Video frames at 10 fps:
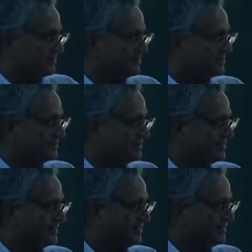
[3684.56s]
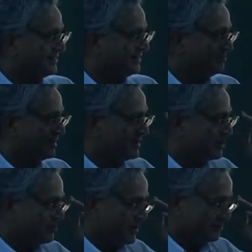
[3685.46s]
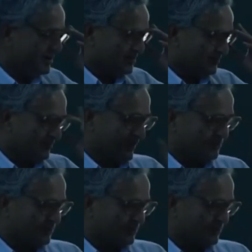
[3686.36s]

hub, that gets all the load.